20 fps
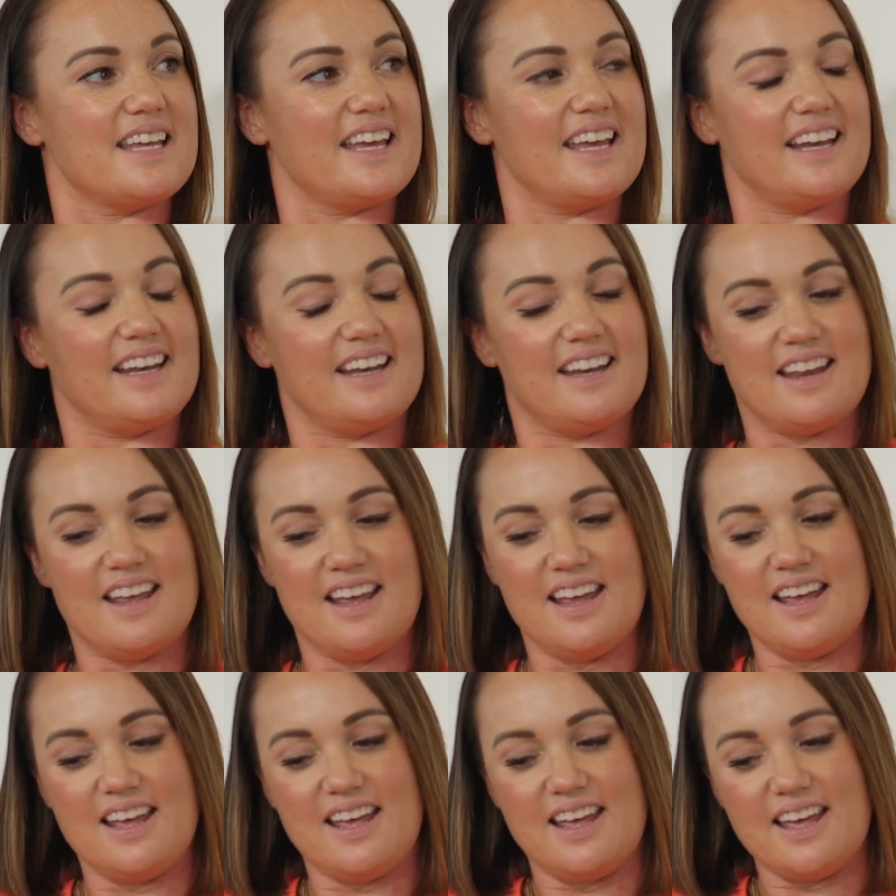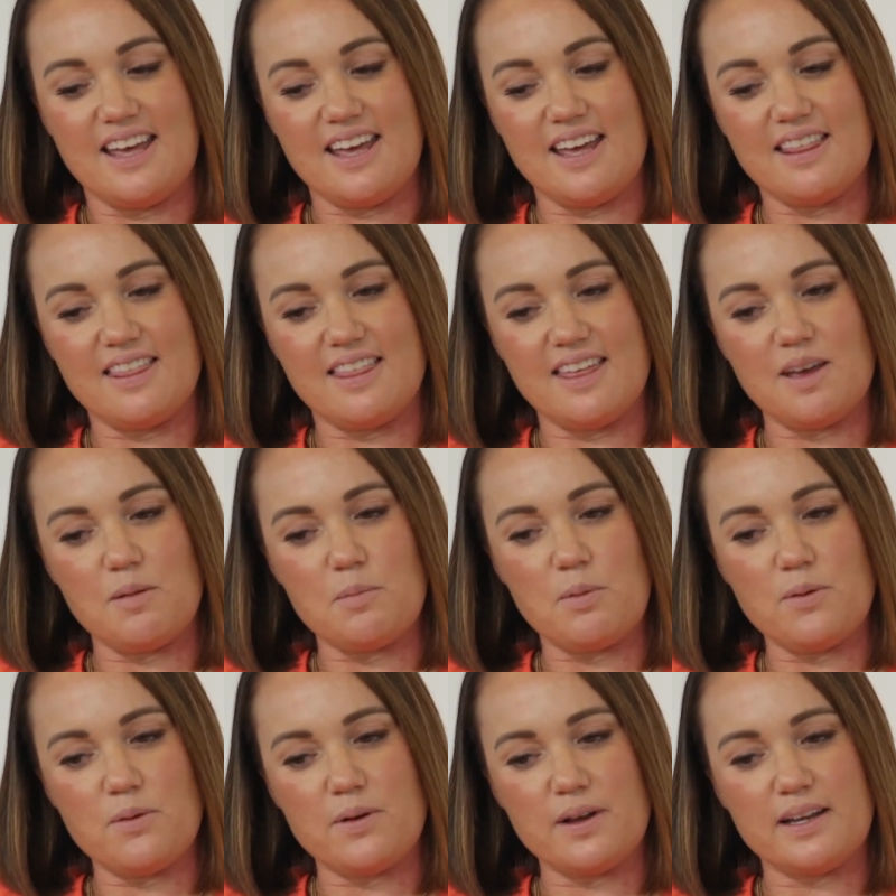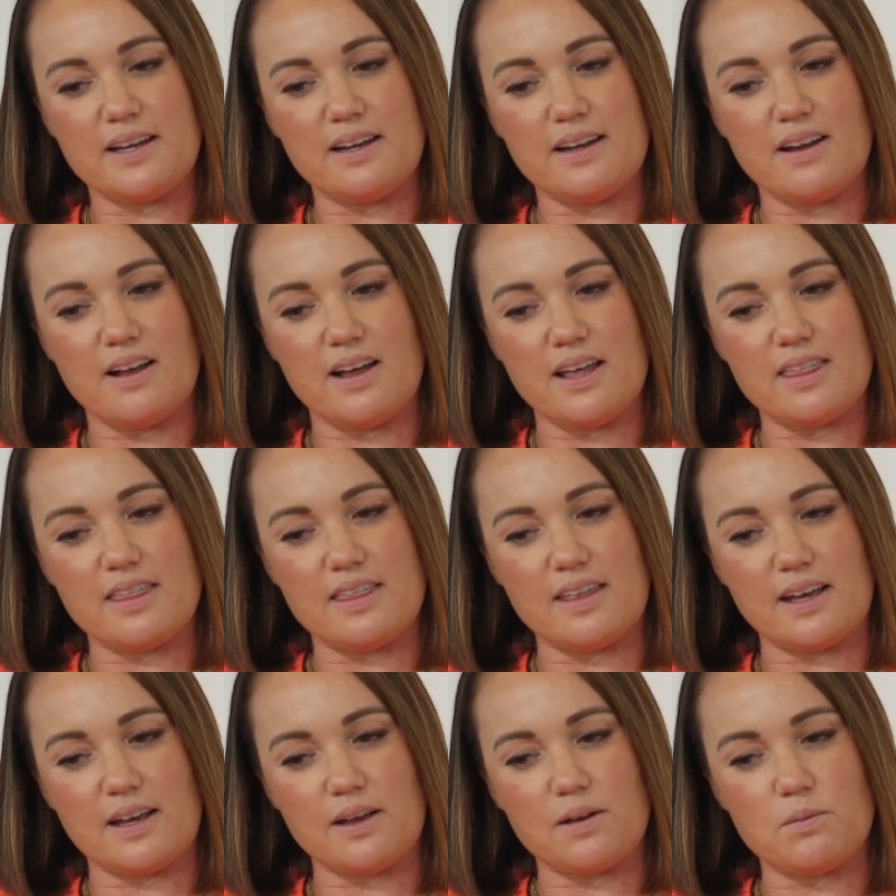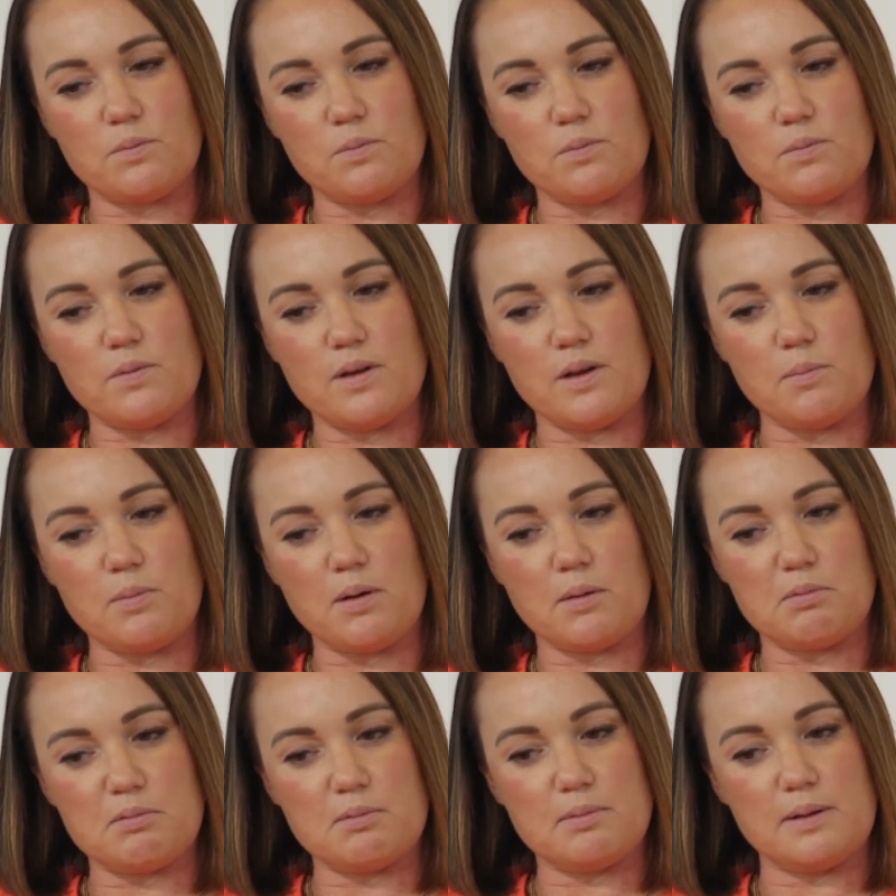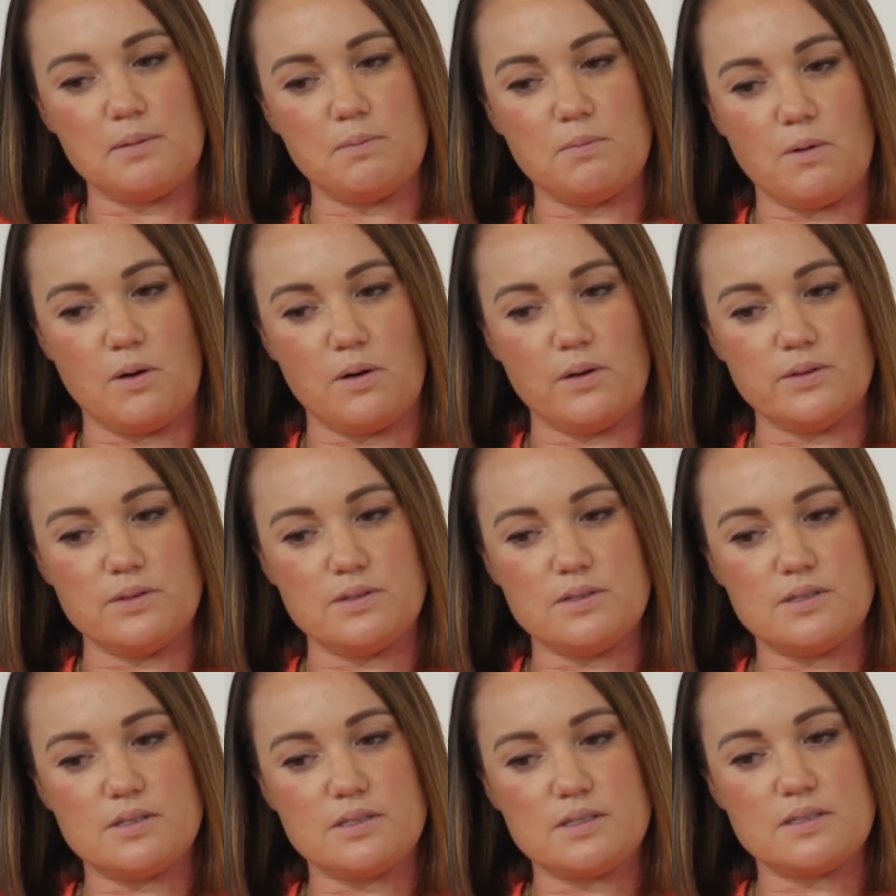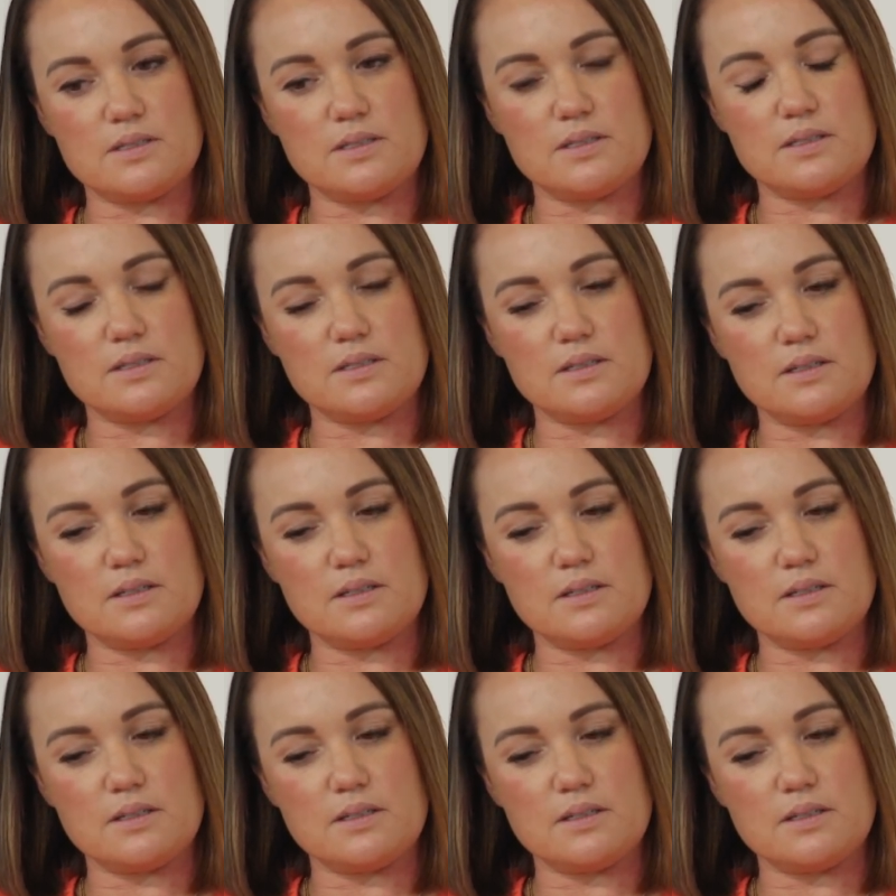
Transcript: And at that point, I think it probably was